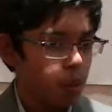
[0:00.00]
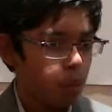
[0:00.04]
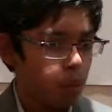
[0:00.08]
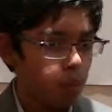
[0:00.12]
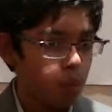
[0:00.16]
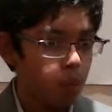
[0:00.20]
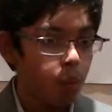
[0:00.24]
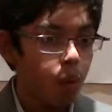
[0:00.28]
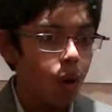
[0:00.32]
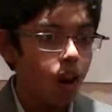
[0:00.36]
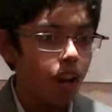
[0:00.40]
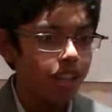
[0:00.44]

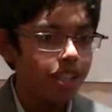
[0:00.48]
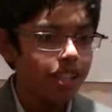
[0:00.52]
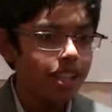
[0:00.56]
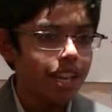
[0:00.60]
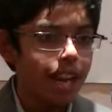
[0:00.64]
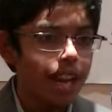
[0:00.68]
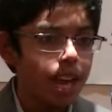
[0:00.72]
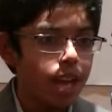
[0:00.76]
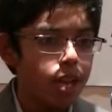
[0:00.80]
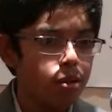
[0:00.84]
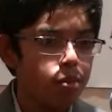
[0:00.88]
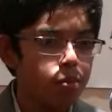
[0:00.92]
One
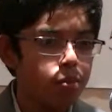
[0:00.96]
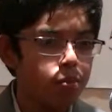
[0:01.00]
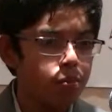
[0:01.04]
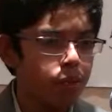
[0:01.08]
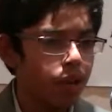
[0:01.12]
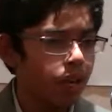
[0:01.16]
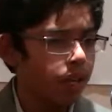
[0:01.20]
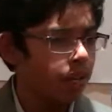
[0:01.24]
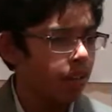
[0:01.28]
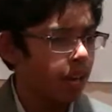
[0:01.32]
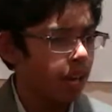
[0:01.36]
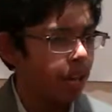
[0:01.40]
day,
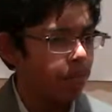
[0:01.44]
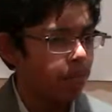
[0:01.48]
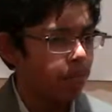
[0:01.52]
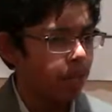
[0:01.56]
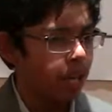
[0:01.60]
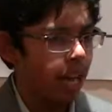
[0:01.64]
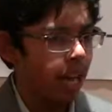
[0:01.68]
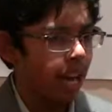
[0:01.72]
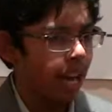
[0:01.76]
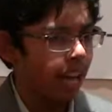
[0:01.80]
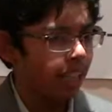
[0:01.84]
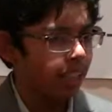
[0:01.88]
my grandma
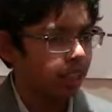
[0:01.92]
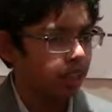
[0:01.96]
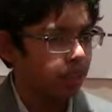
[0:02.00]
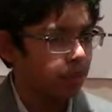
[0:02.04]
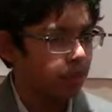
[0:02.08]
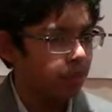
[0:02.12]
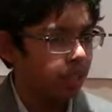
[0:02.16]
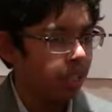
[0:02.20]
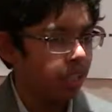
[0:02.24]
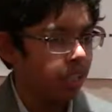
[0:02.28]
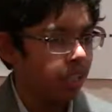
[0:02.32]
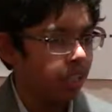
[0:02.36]
asked
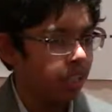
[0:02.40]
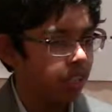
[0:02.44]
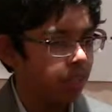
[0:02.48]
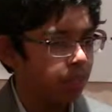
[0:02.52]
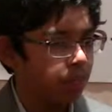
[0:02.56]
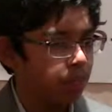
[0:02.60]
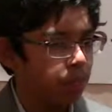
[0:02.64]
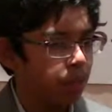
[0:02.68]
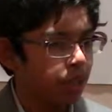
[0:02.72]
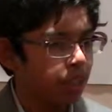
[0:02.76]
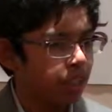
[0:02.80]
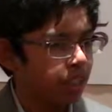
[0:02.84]
me to
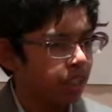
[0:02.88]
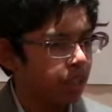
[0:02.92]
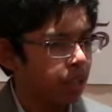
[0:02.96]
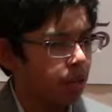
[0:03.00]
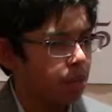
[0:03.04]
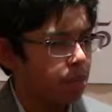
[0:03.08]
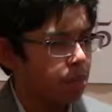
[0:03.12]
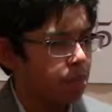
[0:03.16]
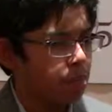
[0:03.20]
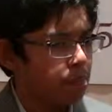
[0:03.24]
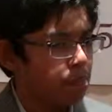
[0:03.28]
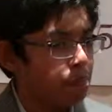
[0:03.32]
put
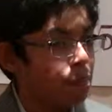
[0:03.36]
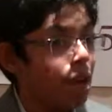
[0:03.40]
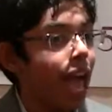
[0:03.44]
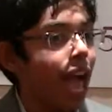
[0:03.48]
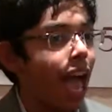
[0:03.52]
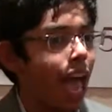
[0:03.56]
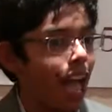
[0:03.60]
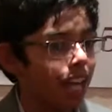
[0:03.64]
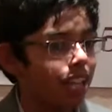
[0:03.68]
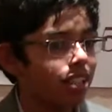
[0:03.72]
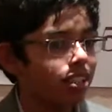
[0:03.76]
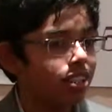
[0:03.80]
some
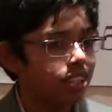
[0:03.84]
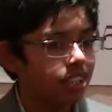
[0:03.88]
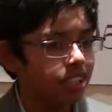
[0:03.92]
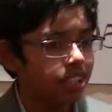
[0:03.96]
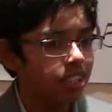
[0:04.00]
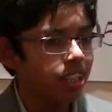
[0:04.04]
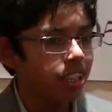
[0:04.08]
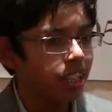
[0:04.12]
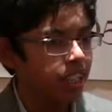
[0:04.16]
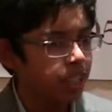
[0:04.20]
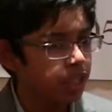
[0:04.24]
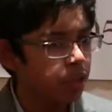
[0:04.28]
bags
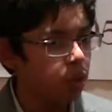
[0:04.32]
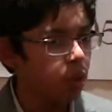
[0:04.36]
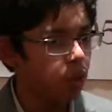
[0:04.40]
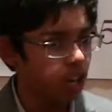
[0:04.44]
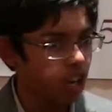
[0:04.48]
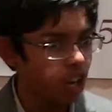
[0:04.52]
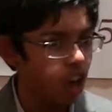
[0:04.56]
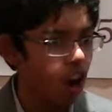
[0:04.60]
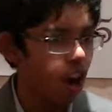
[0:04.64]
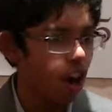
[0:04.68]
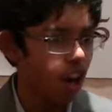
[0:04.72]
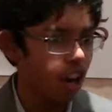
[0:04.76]
into
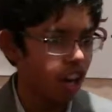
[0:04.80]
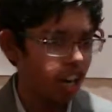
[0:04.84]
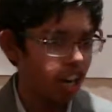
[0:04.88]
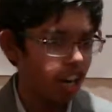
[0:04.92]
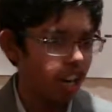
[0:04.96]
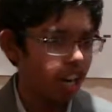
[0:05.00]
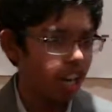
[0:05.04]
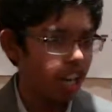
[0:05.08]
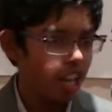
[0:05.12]
our car.